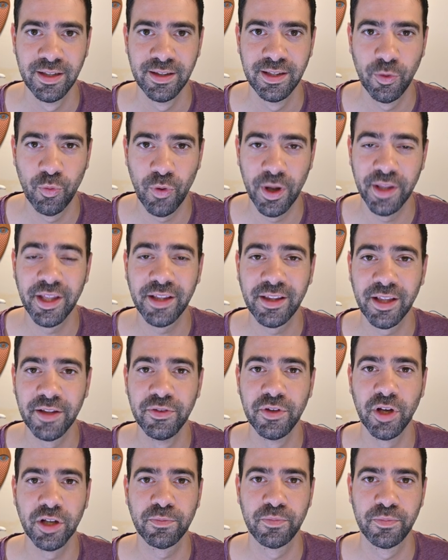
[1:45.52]
the one that are
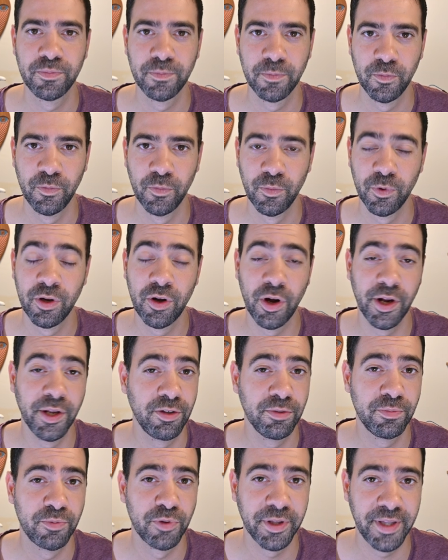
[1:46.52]
not going
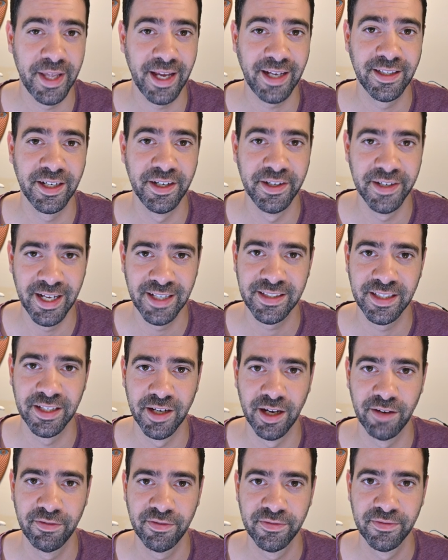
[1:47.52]
to protect their nest
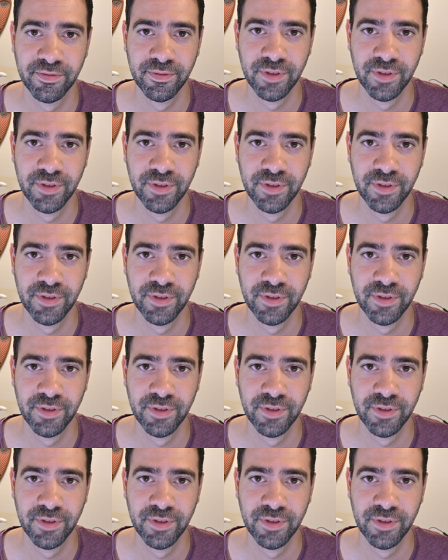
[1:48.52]
enough.